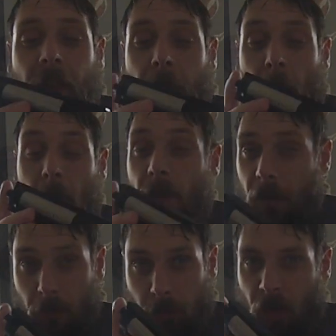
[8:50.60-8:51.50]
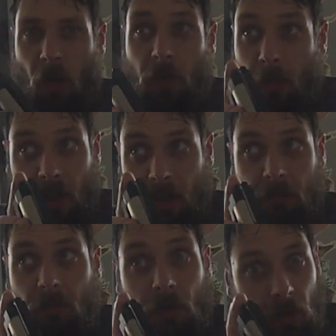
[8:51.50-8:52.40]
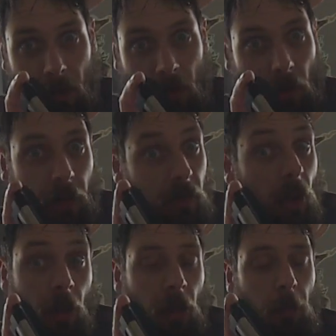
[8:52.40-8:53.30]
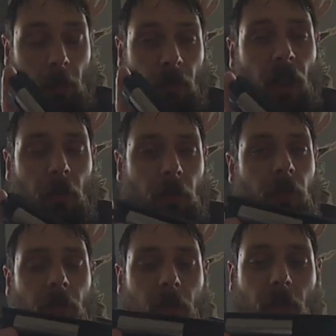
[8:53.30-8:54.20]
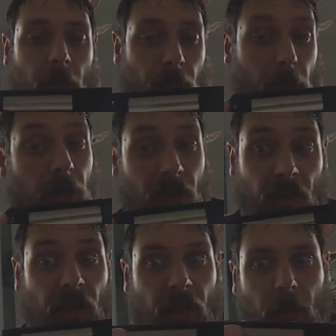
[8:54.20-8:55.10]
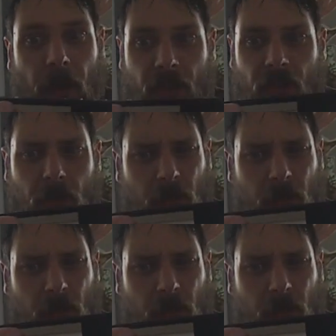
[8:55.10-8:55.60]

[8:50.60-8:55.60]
they replied within, to be honest, a couple of hours of me sending the message, which was